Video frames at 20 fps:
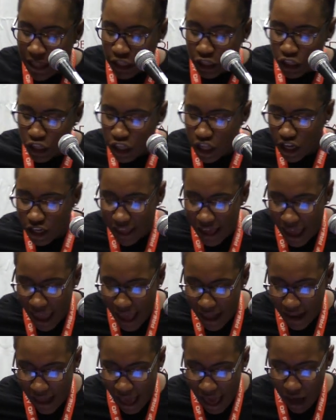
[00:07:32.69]
Look
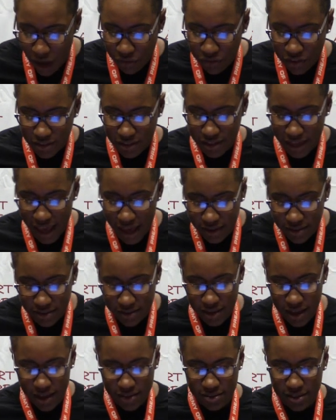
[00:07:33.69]
at how the text
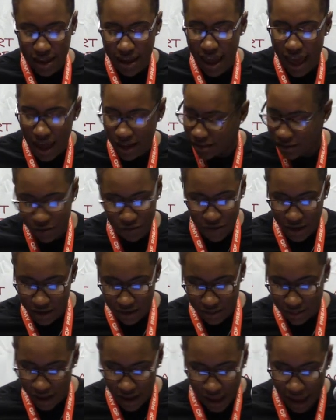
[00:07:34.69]
says they
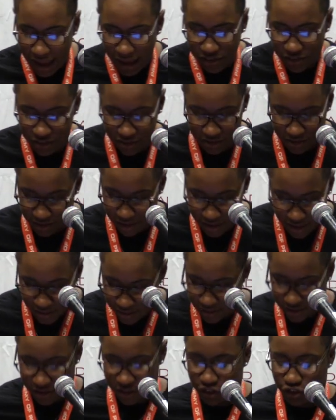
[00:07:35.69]
activated their agency in
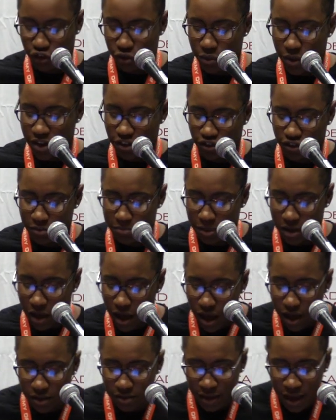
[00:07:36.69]
the situation,
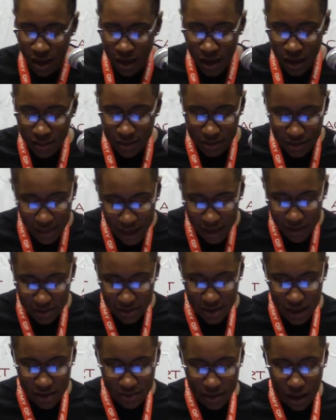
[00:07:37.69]
because the text
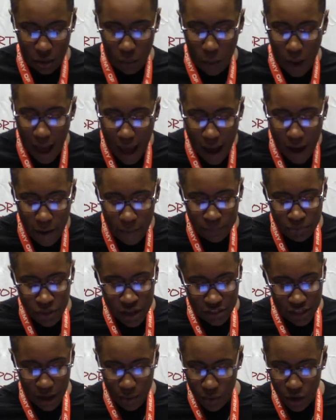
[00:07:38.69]
says that while
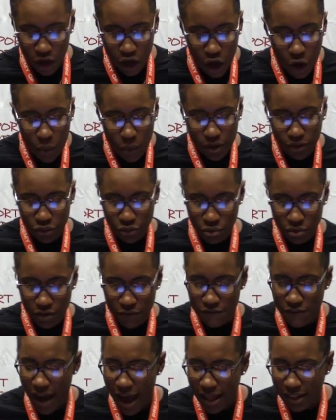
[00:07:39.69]
they were going through the
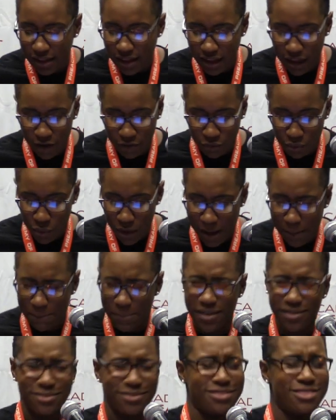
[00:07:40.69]
valley of
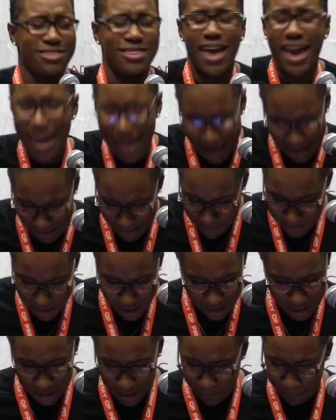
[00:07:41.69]
weeping, they
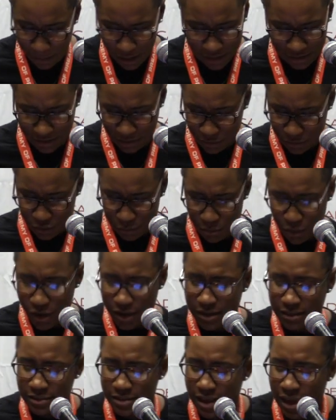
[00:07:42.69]
make it a place of
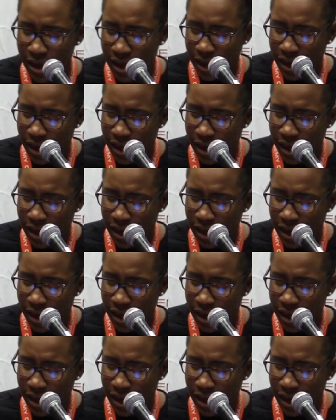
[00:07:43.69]
springs.